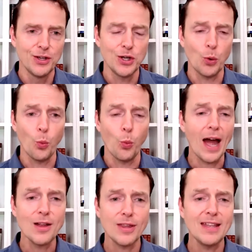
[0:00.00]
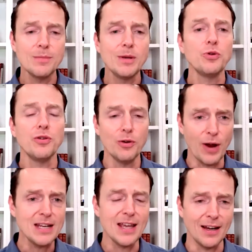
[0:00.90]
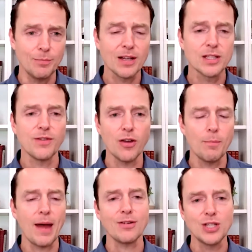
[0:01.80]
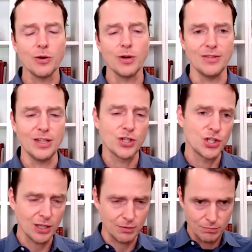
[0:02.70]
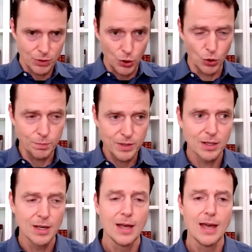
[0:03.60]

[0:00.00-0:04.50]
You know, why do they need to be irradiated? Because of all the bacteria in these chicken coops.